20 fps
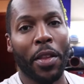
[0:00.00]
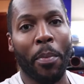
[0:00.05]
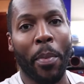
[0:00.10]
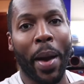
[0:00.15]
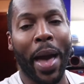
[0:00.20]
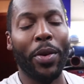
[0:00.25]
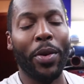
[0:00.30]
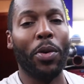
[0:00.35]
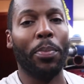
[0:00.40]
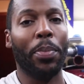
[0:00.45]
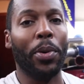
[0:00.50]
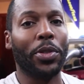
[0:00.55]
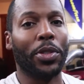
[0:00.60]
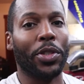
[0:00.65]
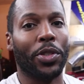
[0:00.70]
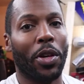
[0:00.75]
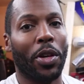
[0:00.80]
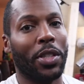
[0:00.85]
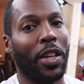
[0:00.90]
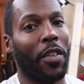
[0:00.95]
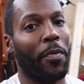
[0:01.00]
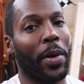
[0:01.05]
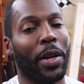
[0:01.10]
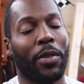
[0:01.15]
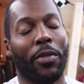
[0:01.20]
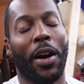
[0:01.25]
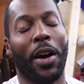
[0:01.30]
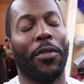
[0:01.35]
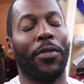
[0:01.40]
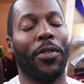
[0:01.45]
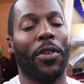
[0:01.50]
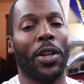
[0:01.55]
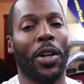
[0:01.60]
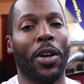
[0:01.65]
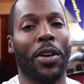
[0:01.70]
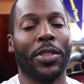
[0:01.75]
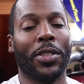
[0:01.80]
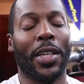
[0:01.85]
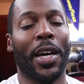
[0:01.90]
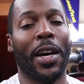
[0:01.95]
The manual boost controllers have been around for a
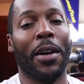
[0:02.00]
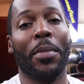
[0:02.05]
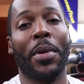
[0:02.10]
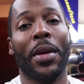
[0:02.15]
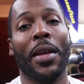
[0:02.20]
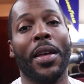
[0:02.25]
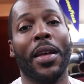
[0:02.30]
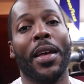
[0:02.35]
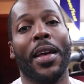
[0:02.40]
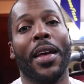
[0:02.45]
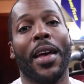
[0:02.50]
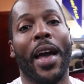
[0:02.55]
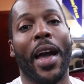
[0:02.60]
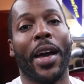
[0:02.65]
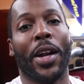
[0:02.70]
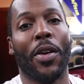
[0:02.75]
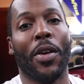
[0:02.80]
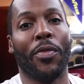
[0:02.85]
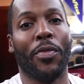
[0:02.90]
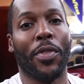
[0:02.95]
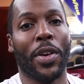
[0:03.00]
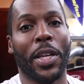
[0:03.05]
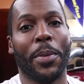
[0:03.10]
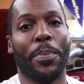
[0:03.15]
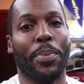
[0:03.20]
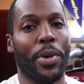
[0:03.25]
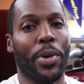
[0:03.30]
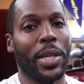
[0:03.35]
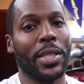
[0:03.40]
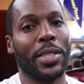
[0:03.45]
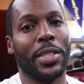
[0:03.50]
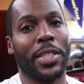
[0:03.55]
long time, and are really pretty